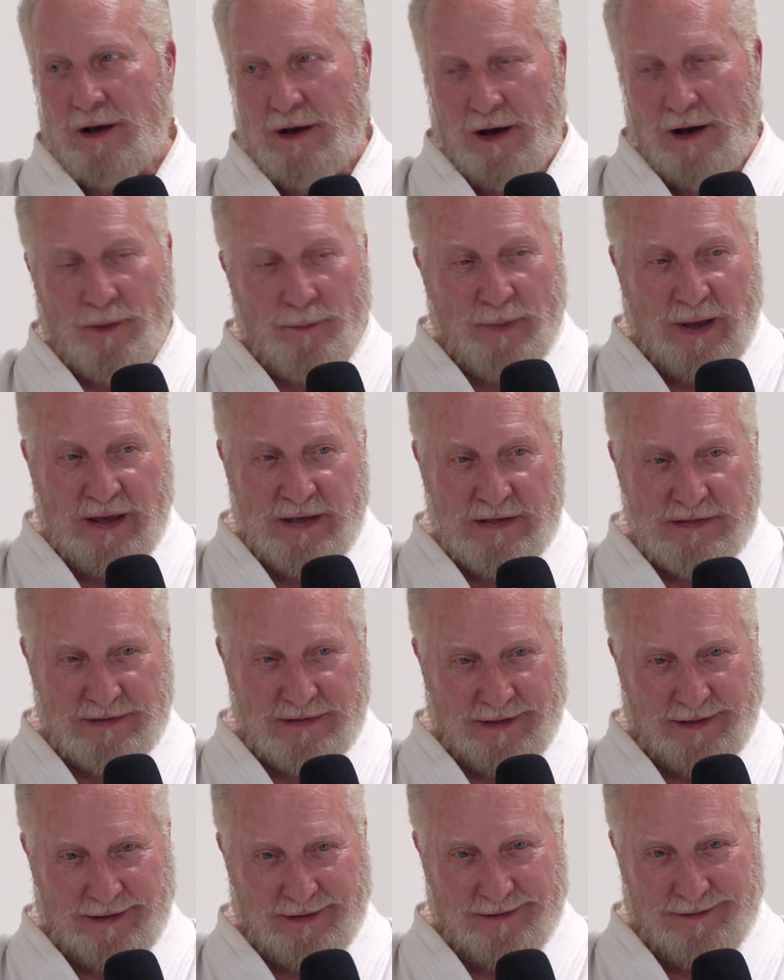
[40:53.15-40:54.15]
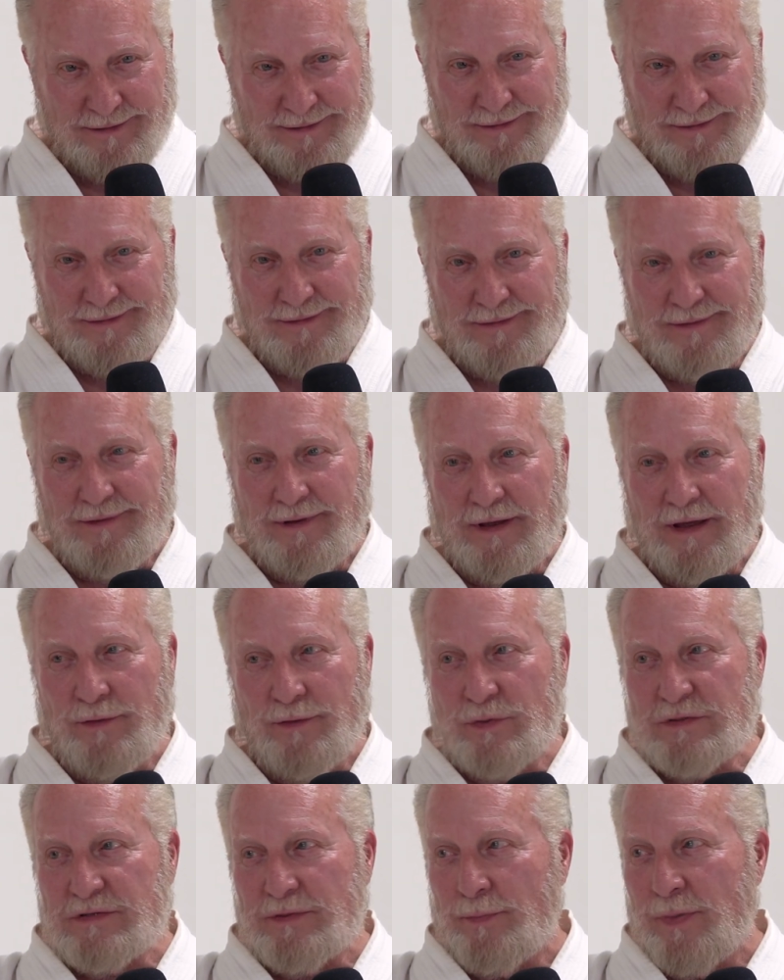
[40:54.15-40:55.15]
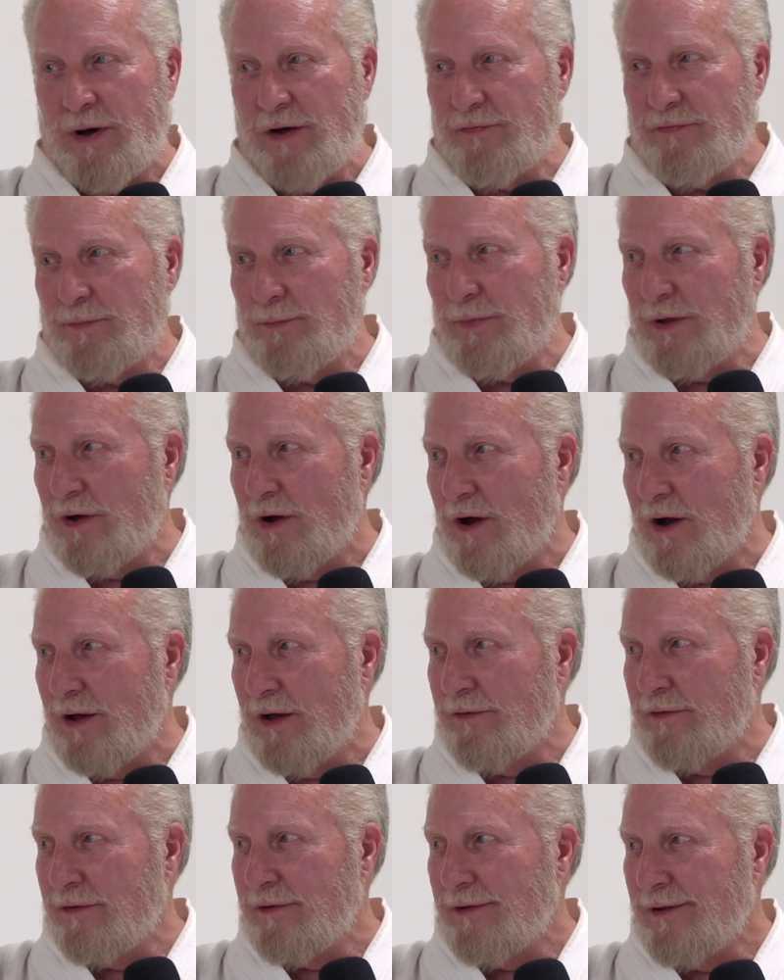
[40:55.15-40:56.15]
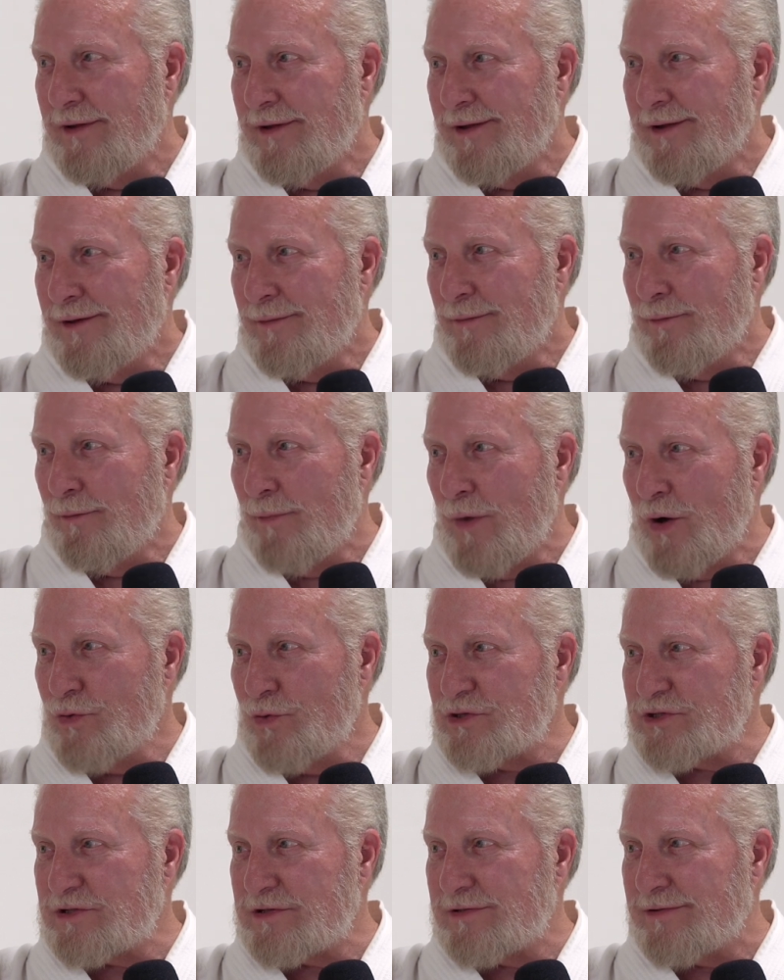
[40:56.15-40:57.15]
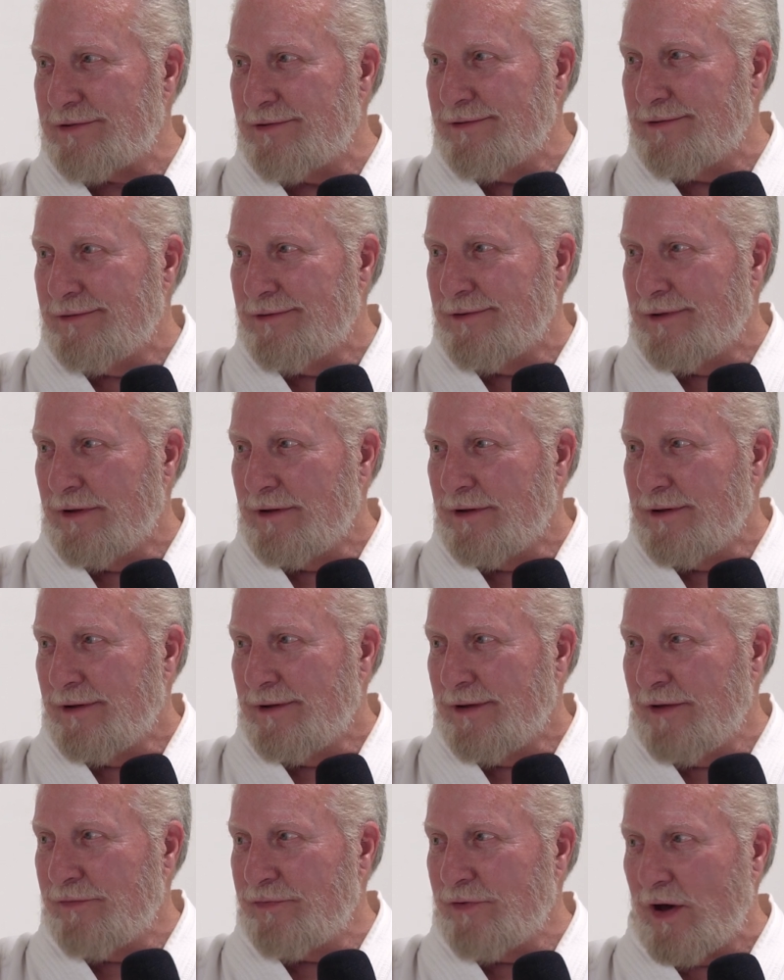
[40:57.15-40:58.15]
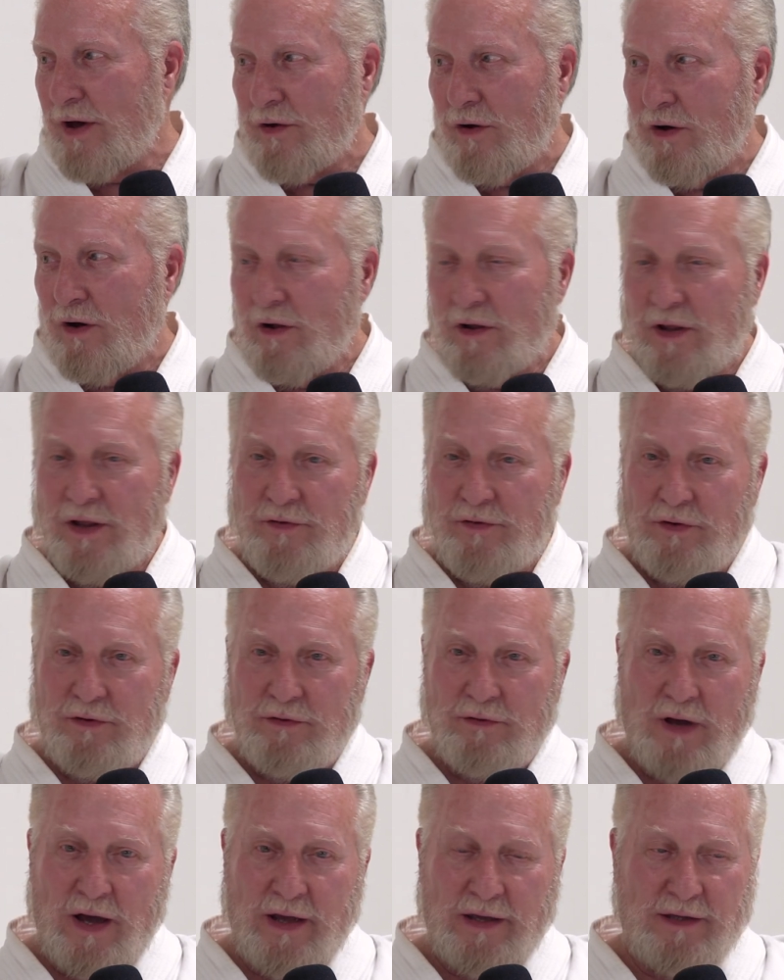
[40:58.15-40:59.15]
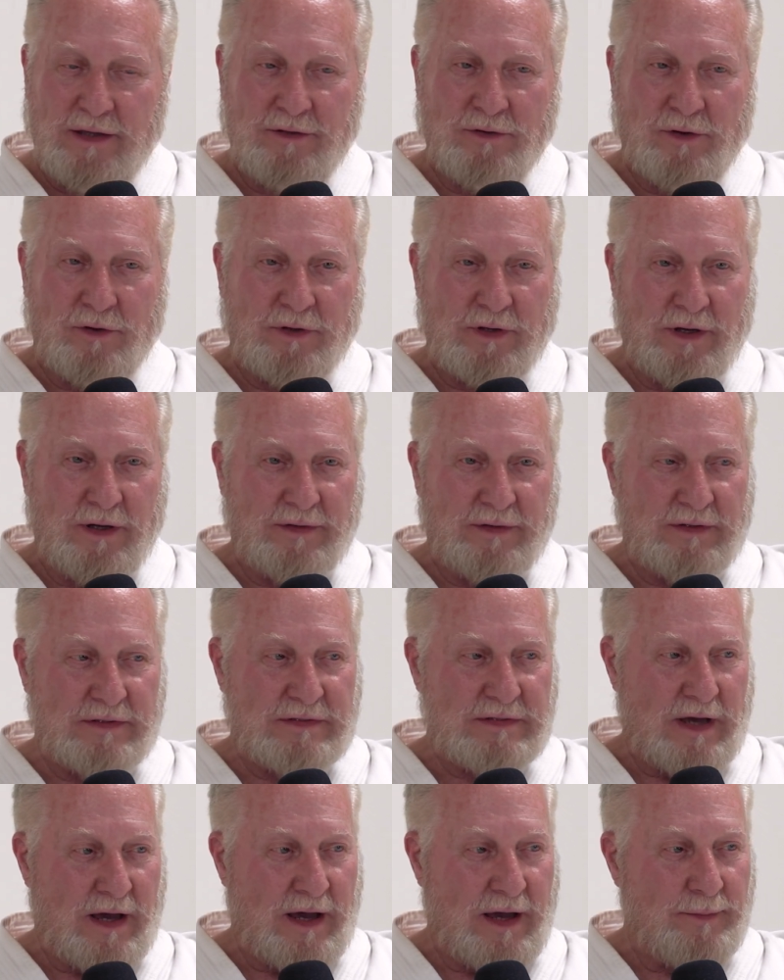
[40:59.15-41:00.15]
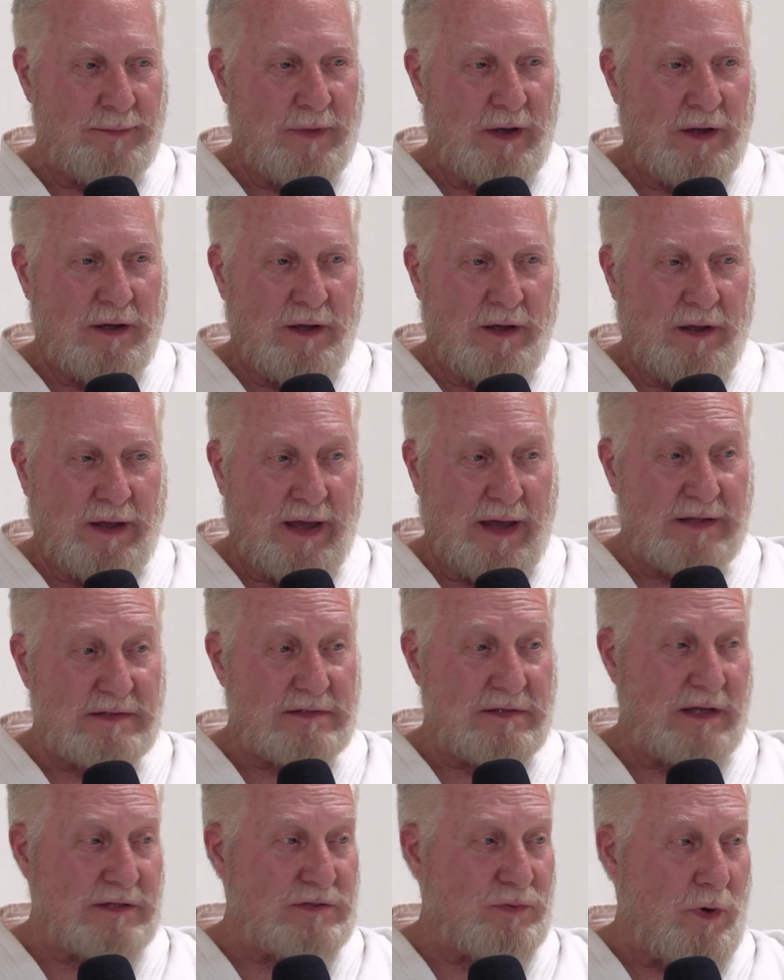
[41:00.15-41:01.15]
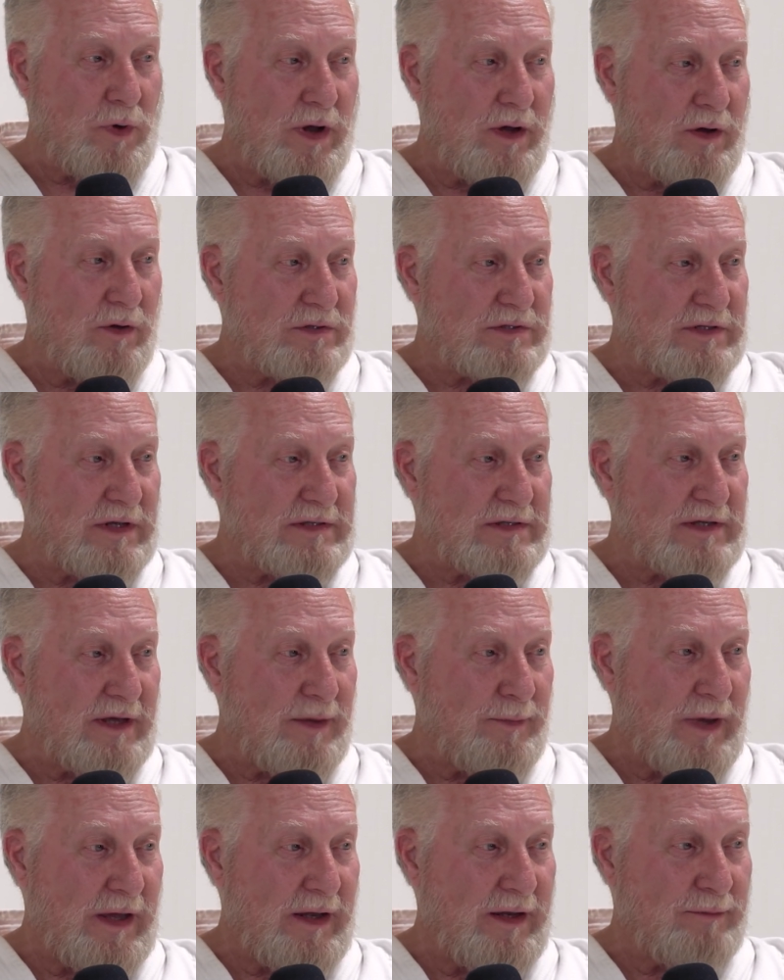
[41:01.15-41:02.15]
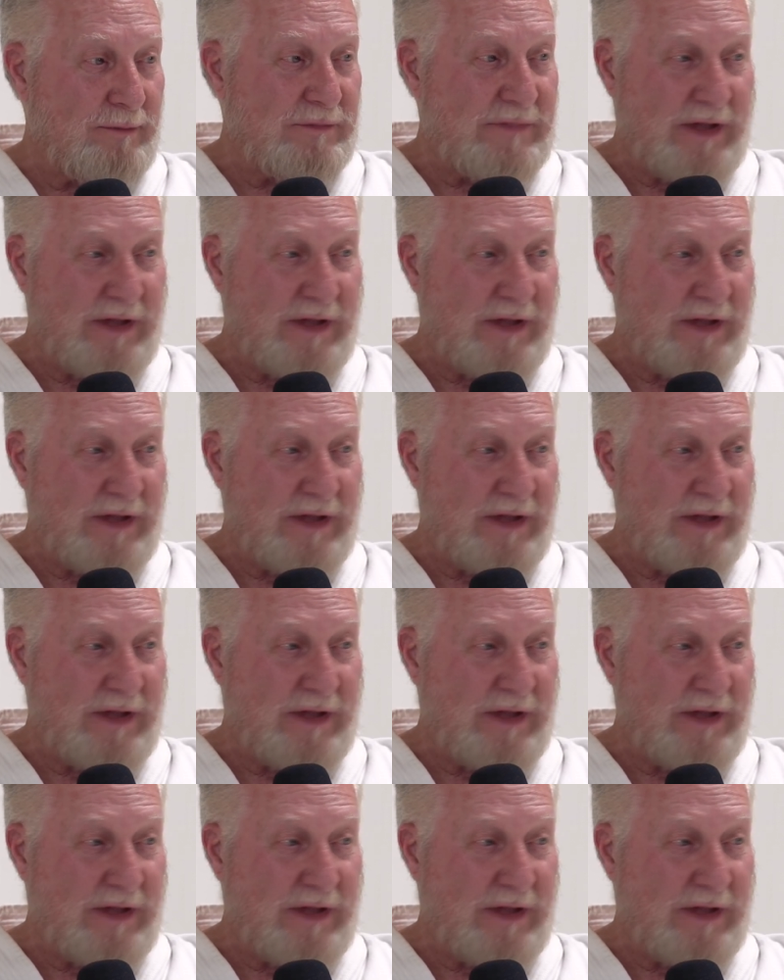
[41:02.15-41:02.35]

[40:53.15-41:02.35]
amazing. He was above and beyond most, if not all, other Aikidoka at the time. Hence, that's why O Sensei made him